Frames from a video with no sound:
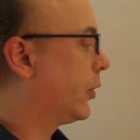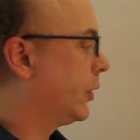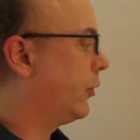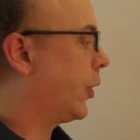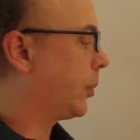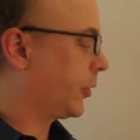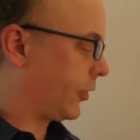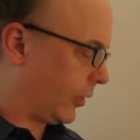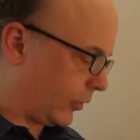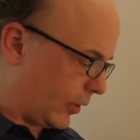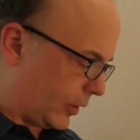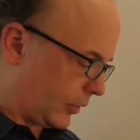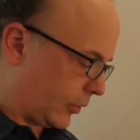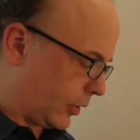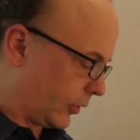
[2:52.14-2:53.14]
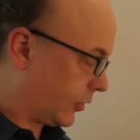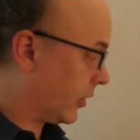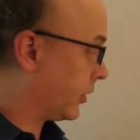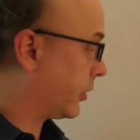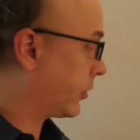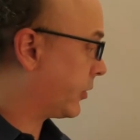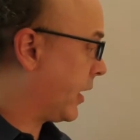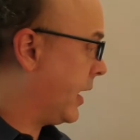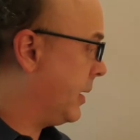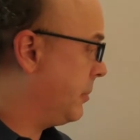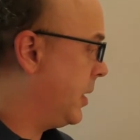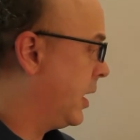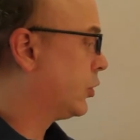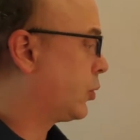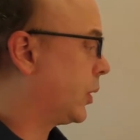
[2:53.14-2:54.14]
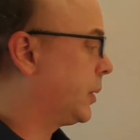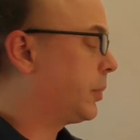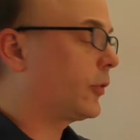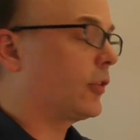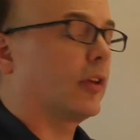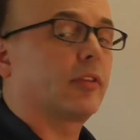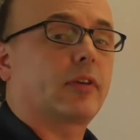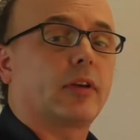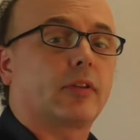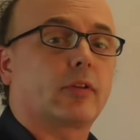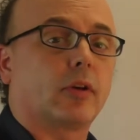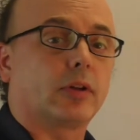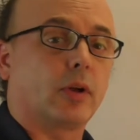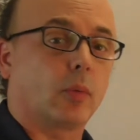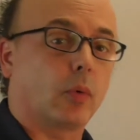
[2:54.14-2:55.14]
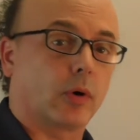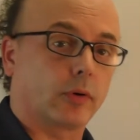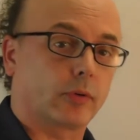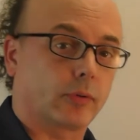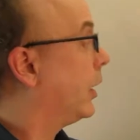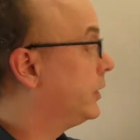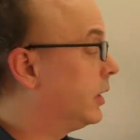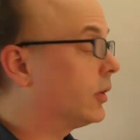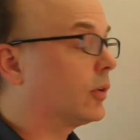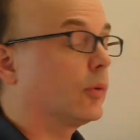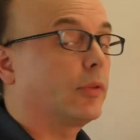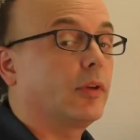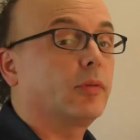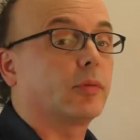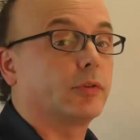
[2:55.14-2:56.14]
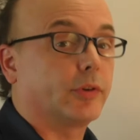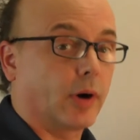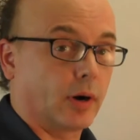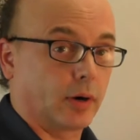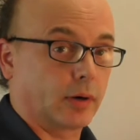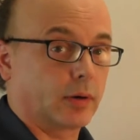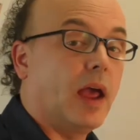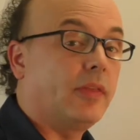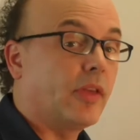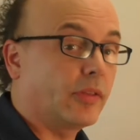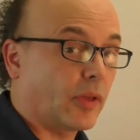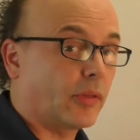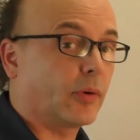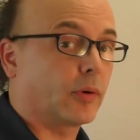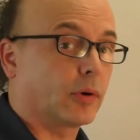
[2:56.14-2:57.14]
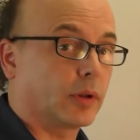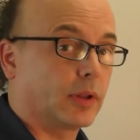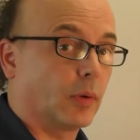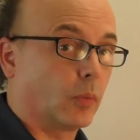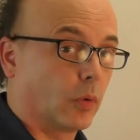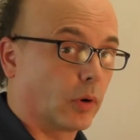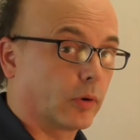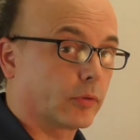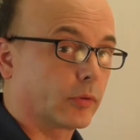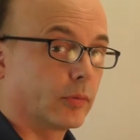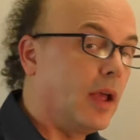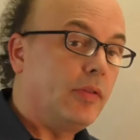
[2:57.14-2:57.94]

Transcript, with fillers: 34% say it's going to stay the same, 20% say it's going to get worse. A year ago, things were dark, and they thought they were going to get worse.